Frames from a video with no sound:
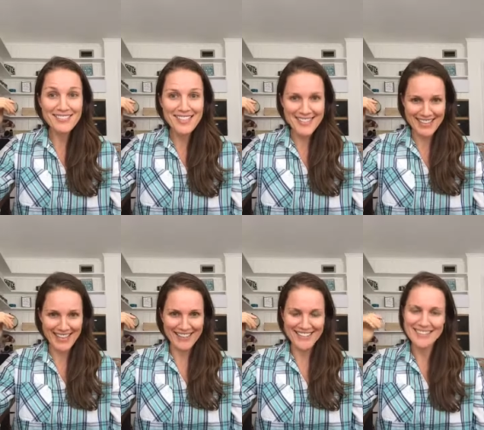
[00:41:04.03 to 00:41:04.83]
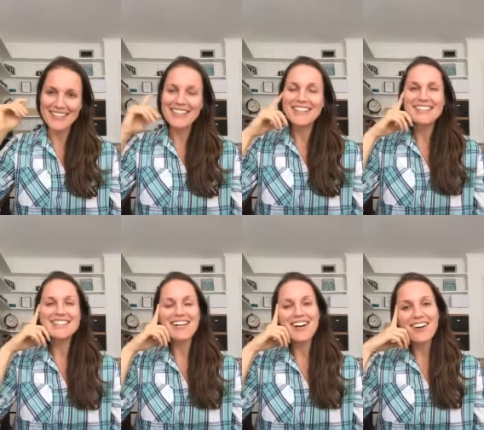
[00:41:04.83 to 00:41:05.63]
does that?
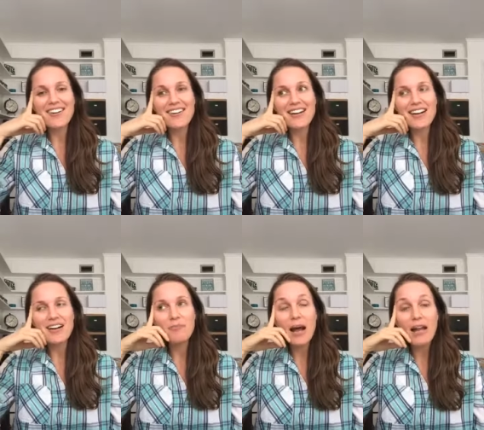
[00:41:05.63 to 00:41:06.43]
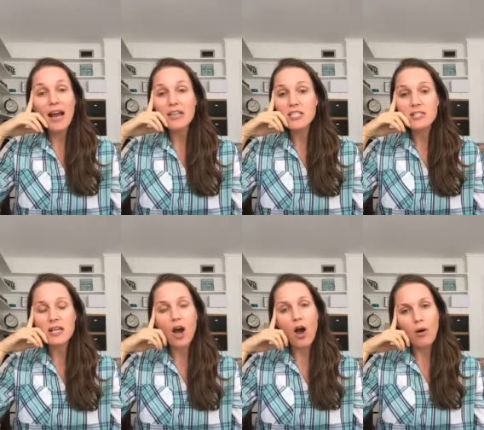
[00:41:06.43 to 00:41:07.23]
So, but I just had
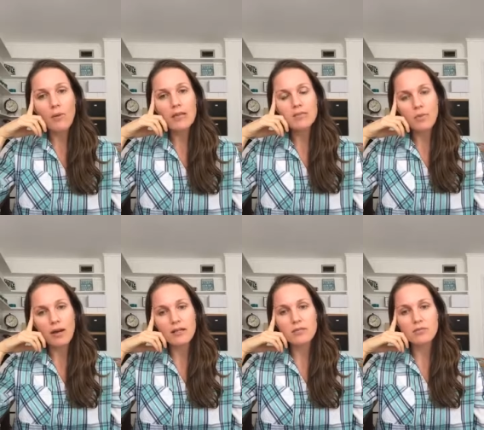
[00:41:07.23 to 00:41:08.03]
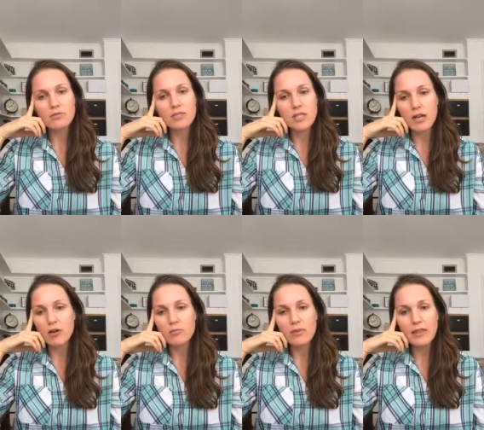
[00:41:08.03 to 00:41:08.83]
always wanted to stay
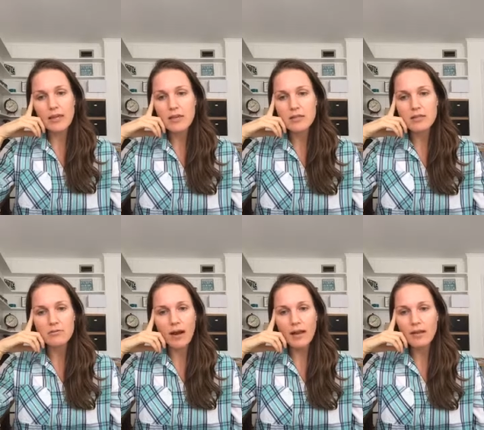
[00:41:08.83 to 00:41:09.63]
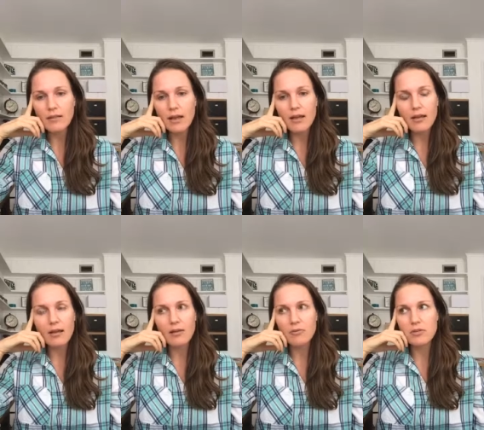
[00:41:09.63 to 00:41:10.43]
home with kids, right? Like,
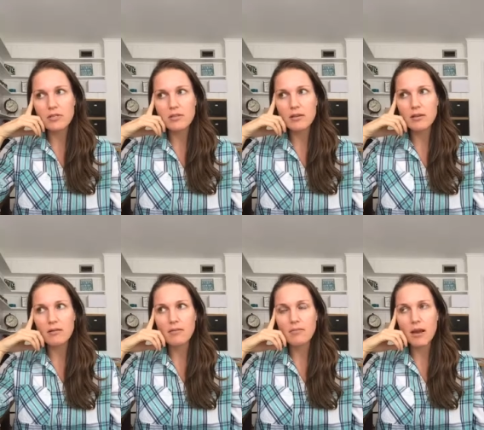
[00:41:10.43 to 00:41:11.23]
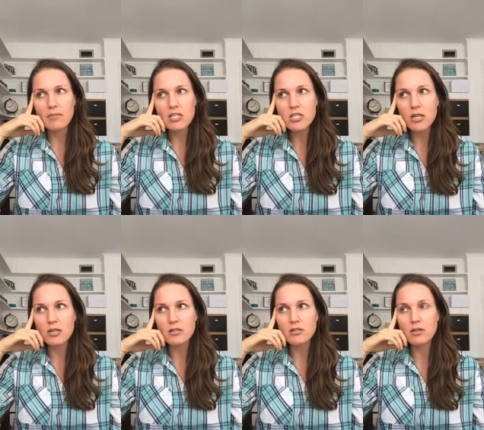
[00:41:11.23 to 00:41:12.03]
it was my mission.
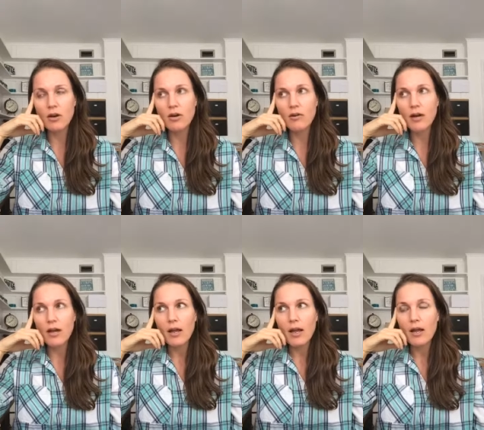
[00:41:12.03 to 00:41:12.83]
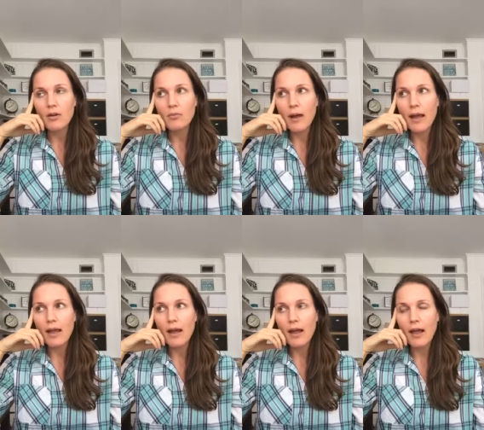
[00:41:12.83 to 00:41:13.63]
And so, in a way,
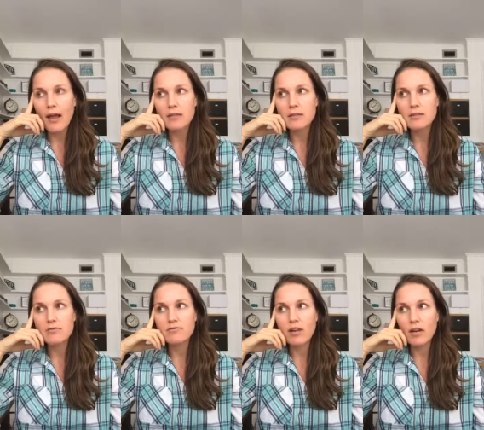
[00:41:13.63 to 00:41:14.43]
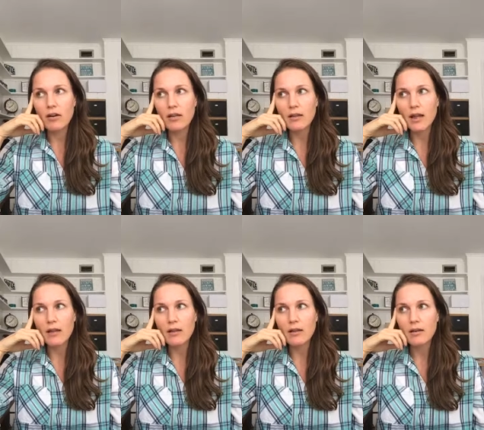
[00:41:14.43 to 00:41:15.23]
I had this very
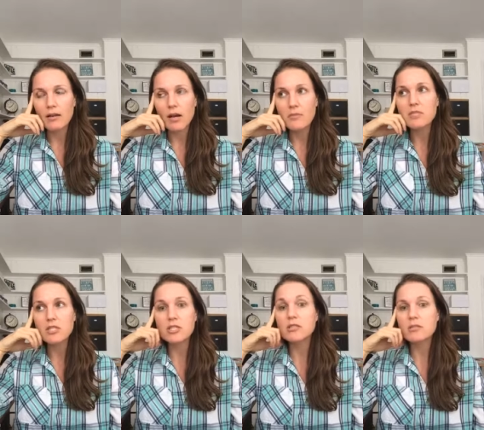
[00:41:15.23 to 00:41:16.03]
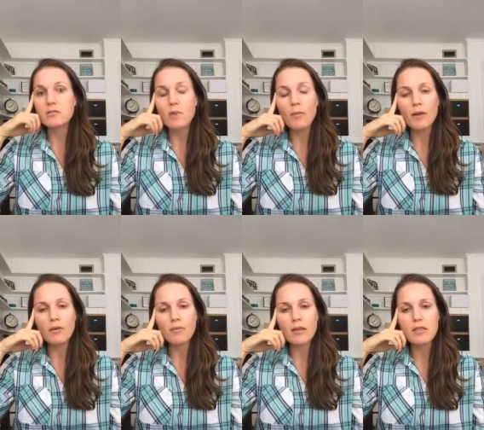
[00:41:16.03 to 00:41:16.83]
like come to Jesus moment
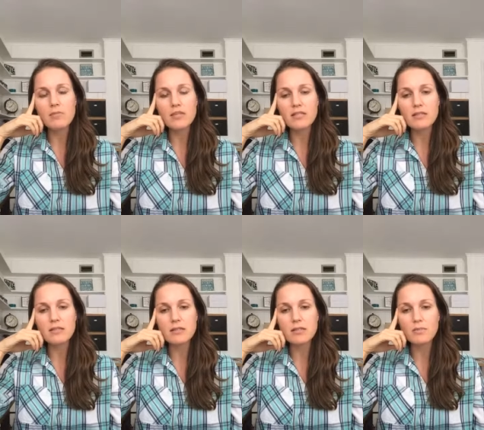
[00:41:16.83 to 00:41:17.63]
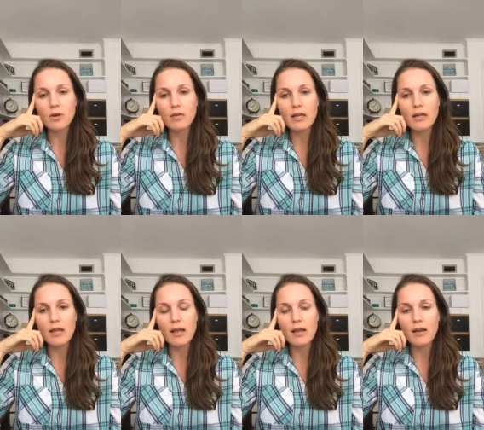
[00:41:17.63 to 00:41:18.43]
when the business exploded
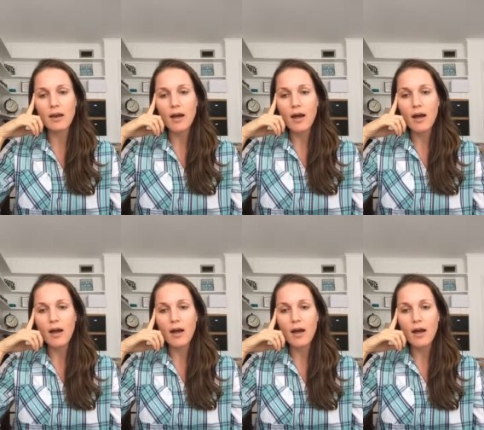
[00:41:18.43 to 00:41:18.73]
and